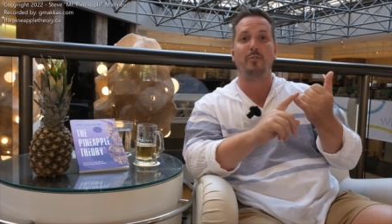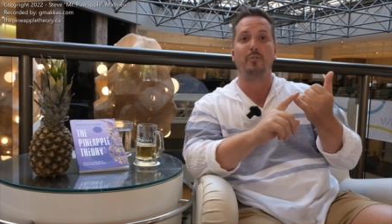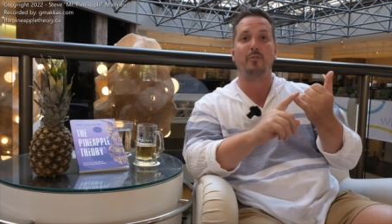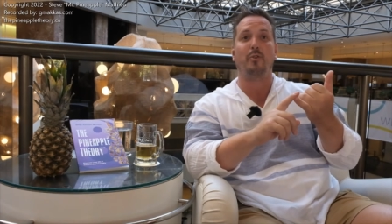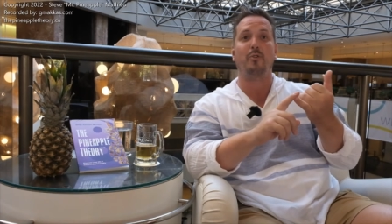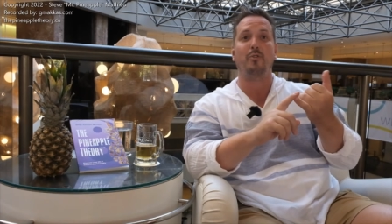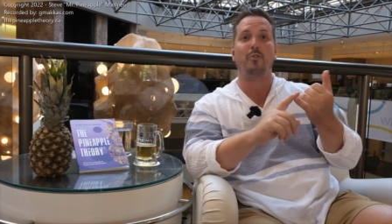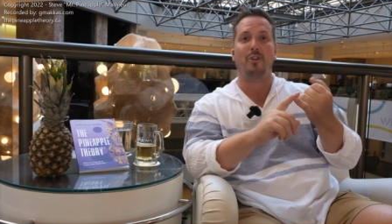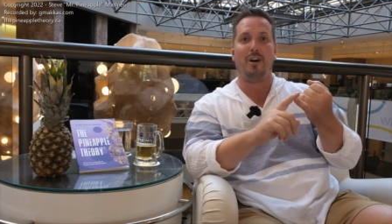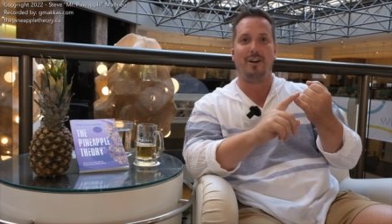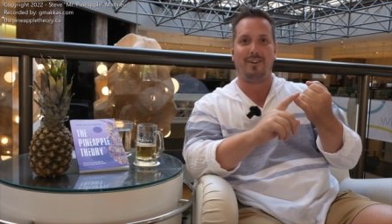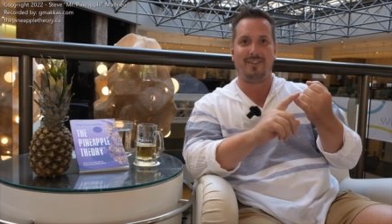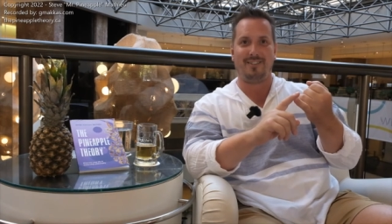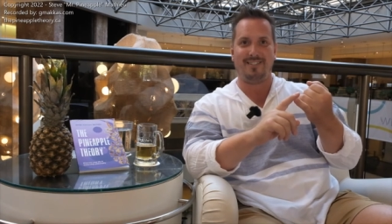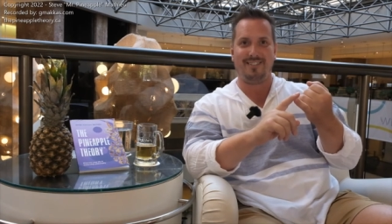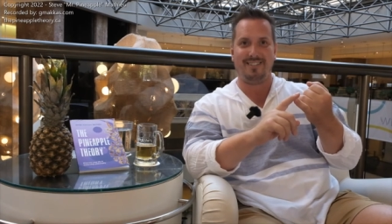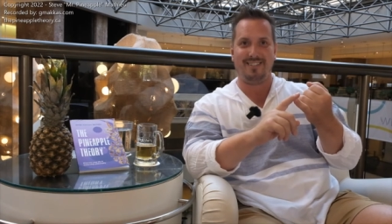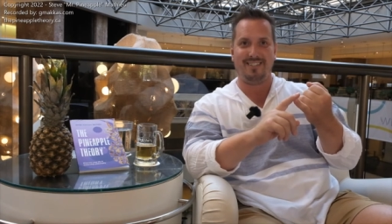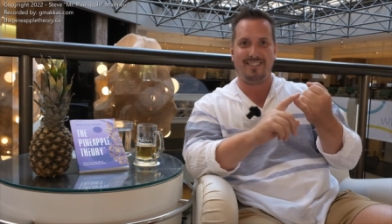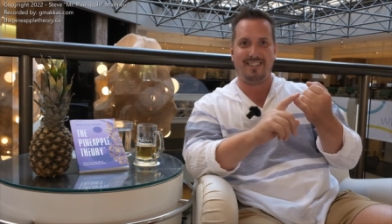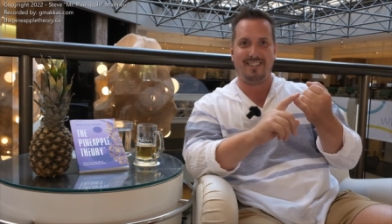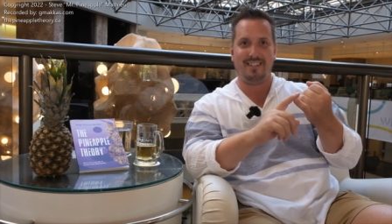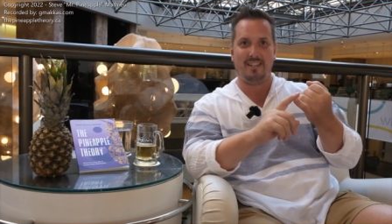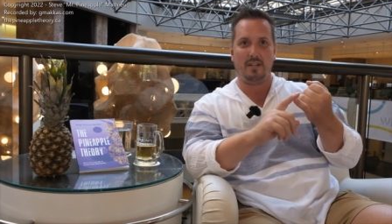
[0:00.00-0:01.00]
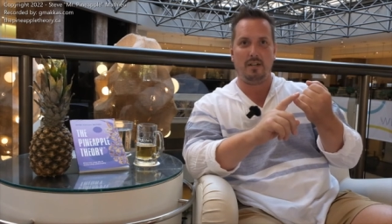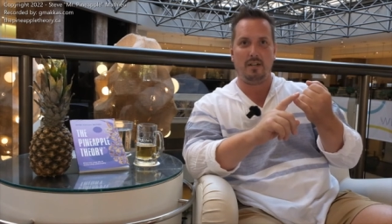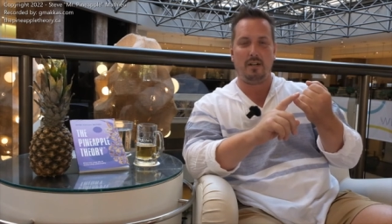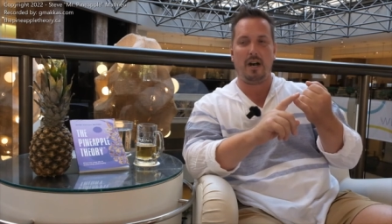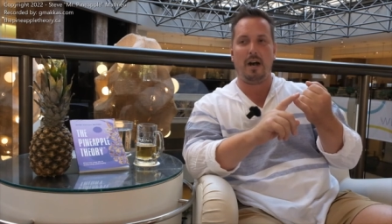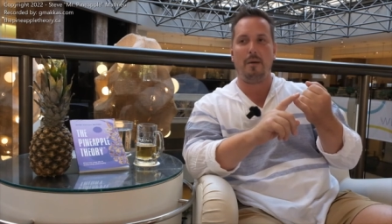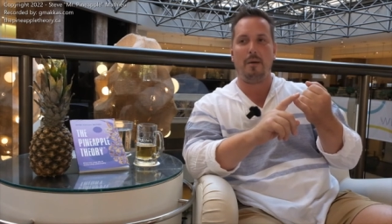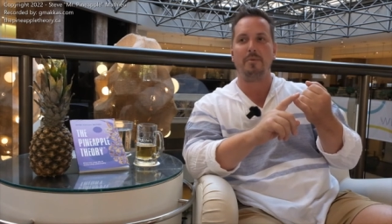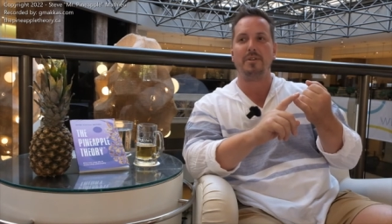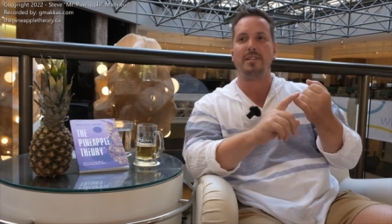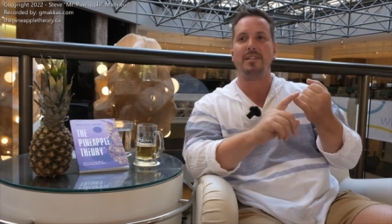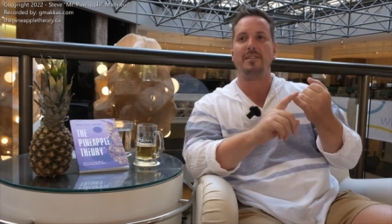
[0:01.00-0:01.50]
a door locked.
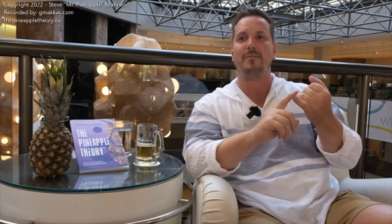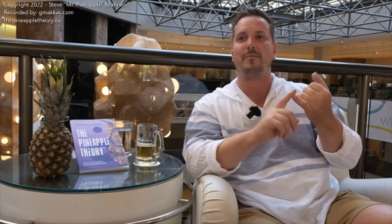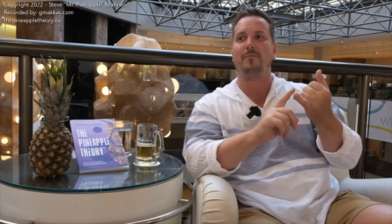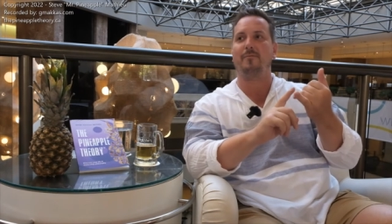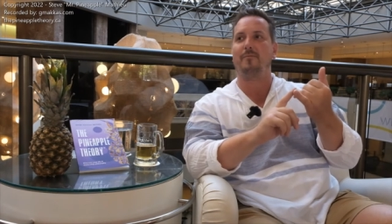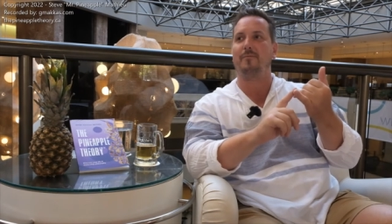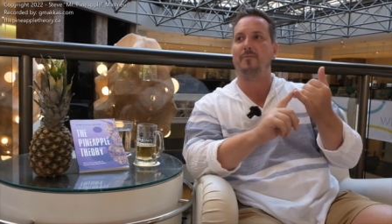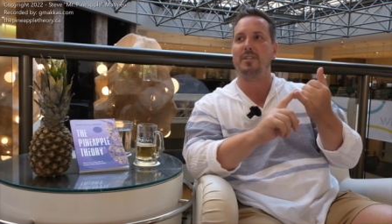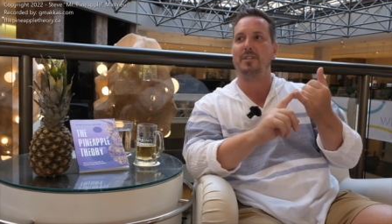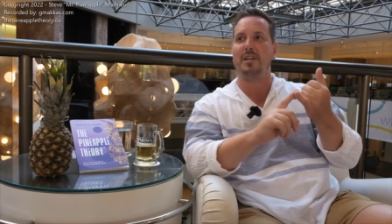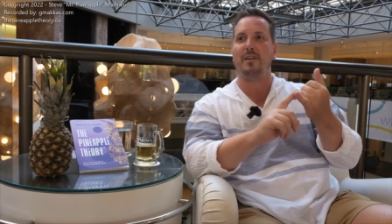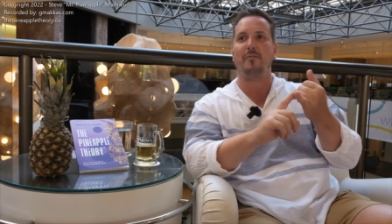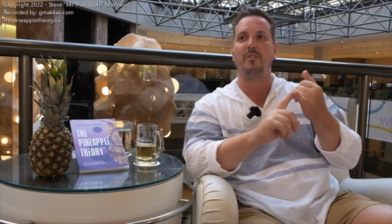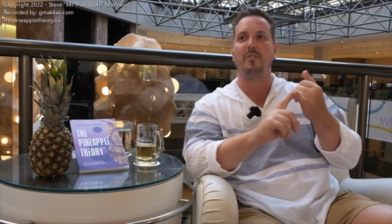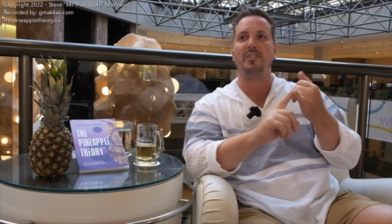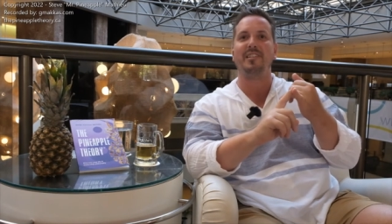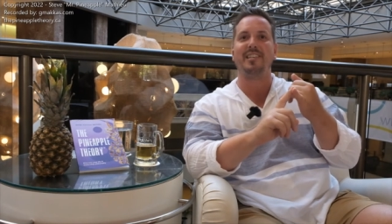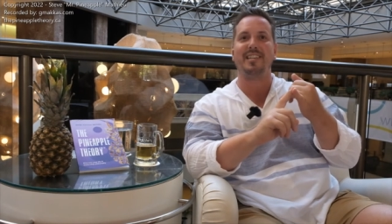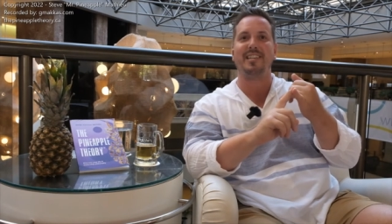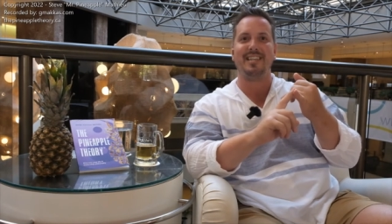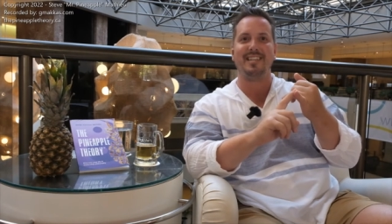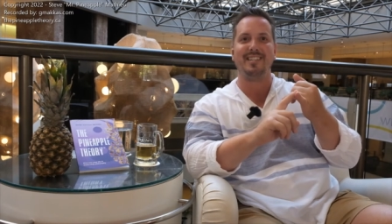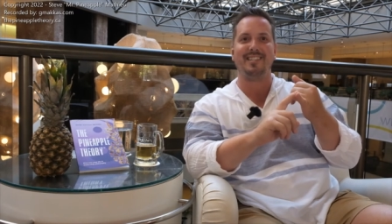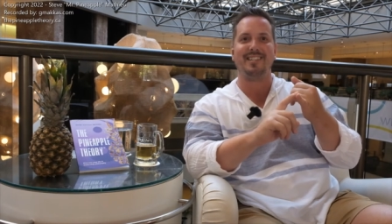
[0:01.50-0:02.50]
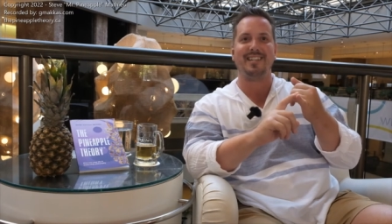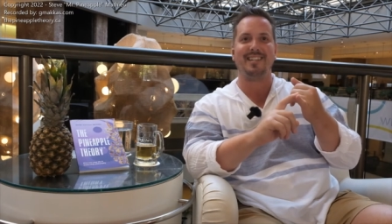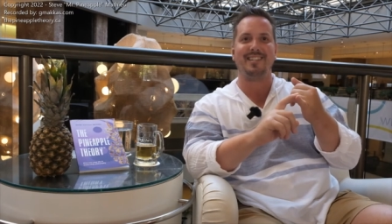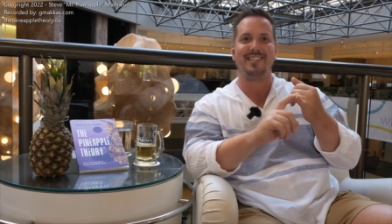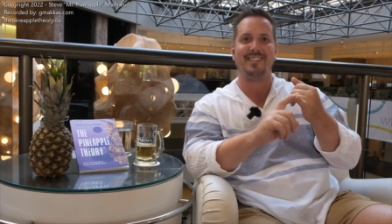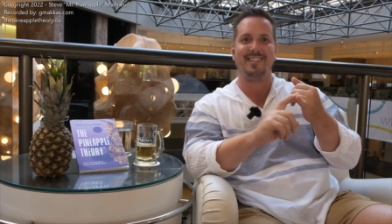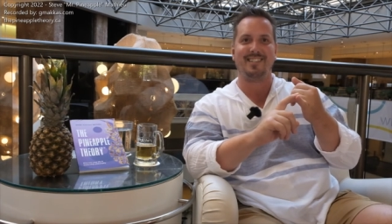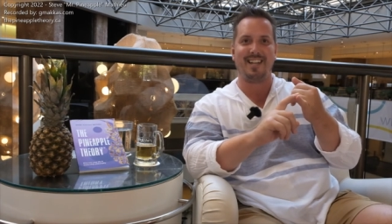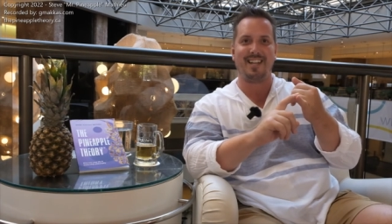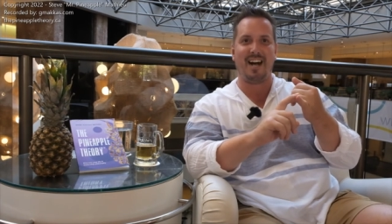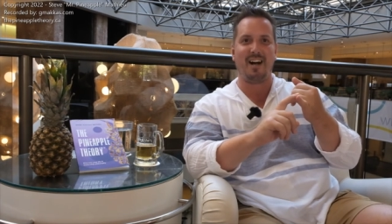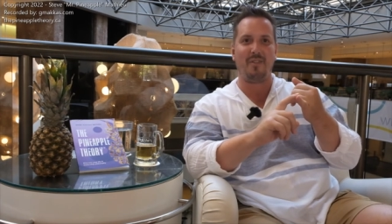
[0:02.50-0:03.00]
How many different keys
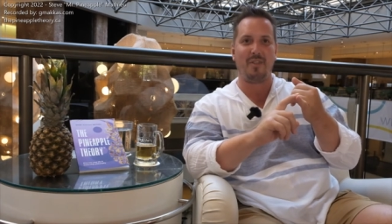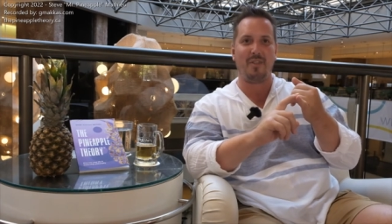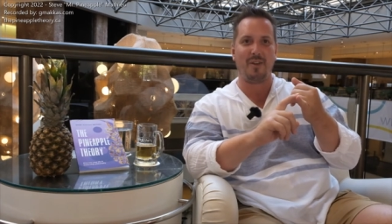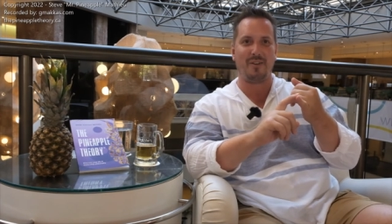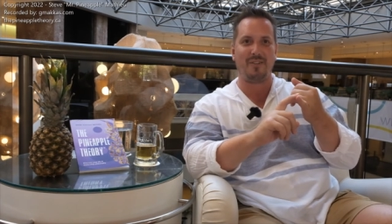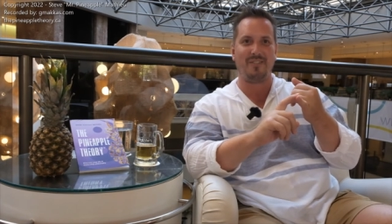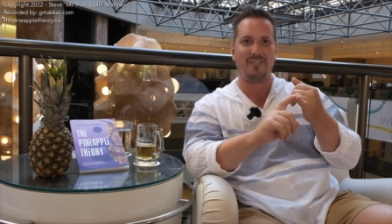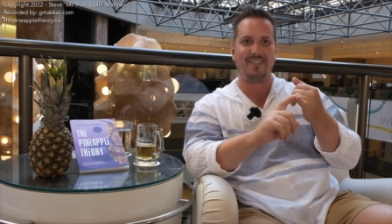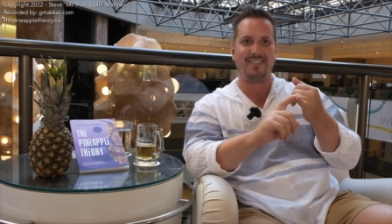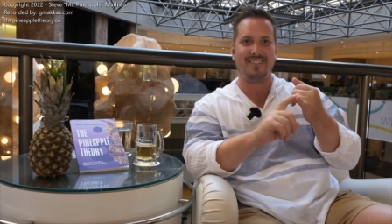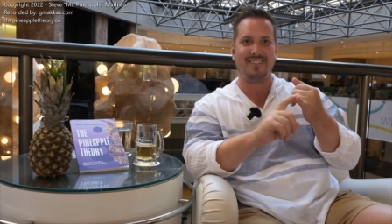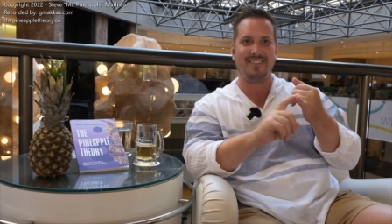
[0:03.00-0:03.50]
exist out there?